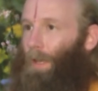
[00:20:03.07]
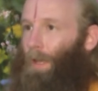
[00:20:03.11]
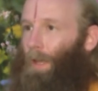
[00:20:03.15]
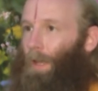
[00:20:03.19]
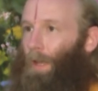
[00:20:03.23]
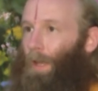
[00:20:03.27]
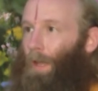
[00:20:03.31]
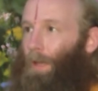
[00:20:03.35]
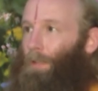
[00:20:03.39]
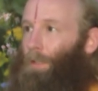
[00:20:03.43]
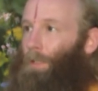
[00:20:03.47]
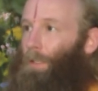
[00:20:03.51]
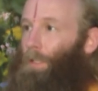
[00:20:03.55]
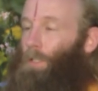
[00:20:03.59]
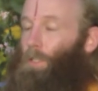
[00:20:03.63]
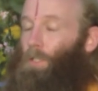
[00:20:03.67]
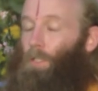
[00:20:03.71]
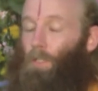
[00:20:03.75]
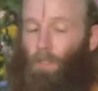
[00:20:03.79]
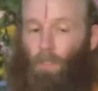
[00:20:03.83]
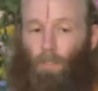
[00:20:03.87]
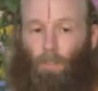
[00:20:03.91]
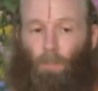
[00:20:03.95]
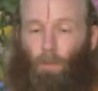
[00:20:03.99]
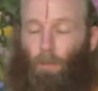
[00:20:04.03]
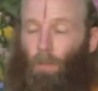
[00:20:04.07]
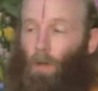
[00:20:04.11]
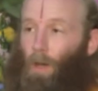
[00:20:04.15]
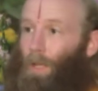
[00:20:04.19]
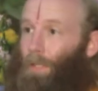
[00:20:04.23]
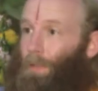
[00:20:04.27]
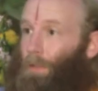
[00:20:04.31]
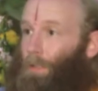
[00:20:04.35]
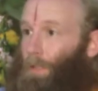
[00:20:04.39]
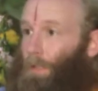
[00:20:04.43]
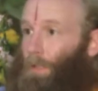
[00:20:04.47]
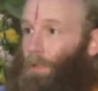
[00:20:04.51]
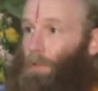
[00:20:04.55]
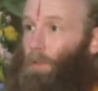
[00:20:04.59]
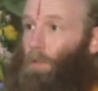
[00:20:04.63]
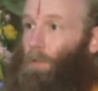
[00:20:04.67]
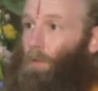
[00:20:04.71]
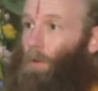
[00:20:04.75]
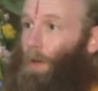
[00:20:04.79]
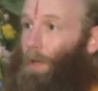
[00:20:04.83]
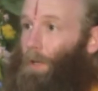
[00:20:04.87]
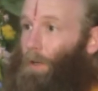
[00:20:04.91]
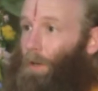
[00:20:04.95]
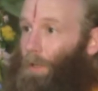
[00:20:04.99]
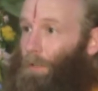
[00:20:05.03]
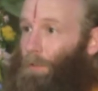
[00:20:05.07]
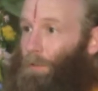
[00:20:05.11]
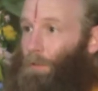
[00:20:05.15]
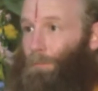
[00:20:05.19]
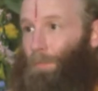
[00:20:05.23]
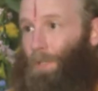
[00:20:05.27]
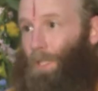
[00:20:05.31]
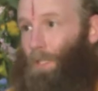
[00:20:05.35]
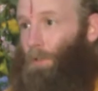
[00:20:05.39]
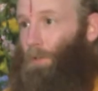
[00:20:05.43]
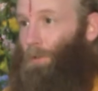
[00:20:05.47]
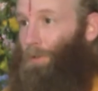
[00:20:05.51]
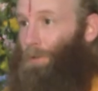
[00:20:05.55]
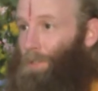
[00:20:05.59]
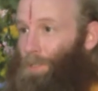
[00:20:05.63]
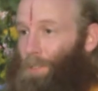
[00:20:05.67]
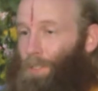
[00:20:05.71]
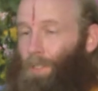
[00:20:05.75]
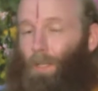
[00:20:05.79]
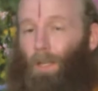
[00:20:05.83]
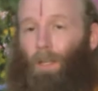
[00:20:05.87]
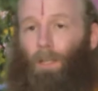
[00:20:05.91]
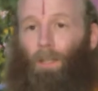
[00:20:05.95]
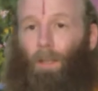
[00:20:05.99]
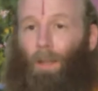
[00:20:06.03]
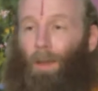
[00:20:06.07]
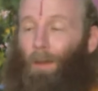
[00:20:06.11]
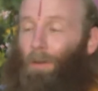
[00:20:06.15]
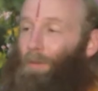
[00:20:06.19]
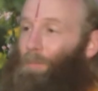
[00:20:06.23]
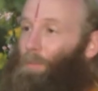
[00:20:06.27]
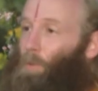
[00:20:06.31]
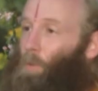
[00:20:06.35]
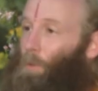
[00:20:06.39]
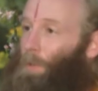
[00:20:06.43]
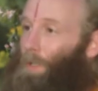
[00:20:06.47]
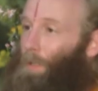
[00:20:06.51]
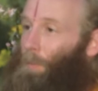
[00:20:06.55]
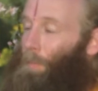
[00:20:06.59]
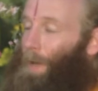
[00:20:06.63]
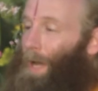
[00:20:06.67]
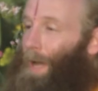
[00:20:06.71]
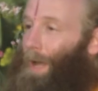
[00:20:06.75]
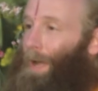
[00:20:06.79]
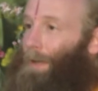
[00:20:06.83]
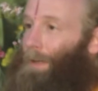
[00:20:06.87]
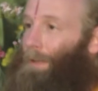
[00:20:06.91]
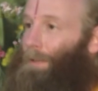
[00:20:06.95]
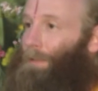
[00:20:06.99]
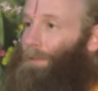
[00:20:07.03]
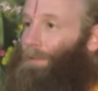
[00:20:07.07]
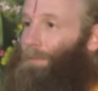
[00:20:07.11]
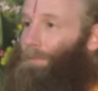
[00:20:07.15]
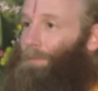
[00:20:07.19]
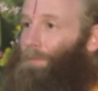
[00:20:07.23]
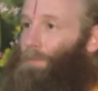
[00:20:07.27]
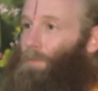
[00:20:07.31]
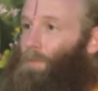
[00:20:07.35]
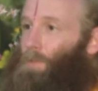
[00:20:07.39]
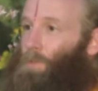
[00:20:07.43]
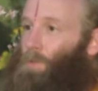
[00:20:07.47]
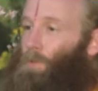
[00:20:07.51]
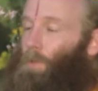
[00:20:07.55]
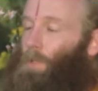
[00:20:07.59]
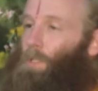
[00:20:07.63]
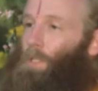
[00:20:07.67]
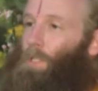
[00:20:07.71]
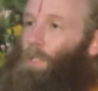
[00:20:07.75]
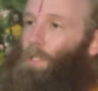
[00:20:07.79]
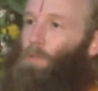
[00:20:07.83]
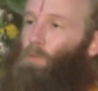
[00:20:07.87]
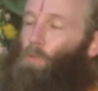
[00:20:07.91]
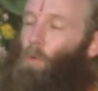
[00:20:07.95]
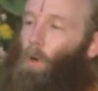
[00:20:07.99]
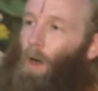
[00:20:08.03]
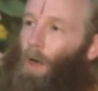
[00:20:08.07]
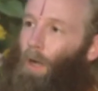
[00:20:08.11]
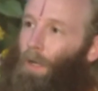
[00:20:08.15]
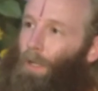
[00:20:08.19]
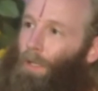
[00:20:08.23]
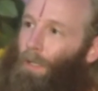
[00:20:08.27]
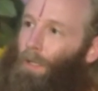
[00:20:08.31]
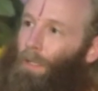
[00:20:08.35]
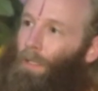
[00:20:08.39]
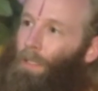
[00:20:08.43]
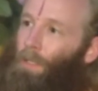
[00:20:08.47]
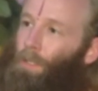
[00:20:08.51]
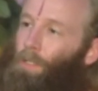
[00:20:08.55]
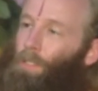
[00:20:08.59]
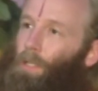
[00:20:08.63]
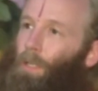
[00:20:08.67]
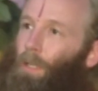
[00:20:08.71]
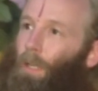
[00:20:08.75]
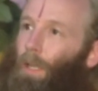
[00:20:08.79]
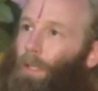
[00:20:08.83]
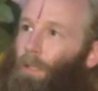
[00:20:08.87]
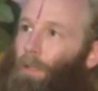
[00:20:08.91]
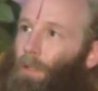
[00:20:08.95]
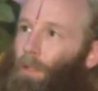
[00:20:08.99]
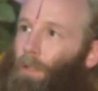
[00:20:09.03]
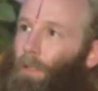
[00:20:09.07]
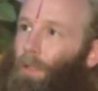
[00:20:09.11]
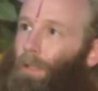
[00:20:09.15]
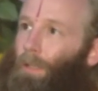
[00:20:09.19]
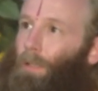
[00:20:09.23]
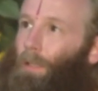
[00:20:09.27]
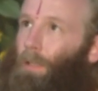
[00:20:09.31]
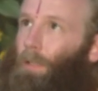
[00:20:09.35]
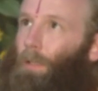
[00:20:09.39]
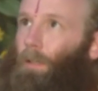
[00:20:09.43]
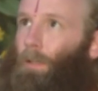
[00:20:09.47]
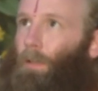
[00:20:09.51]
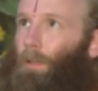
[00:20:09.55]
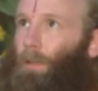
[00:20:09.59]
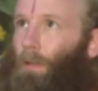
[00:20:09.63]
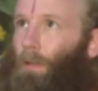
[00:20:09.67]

And he just thought that, you know, I got to meet Krishna and now I'm going back. So as he's walking, he's again thinking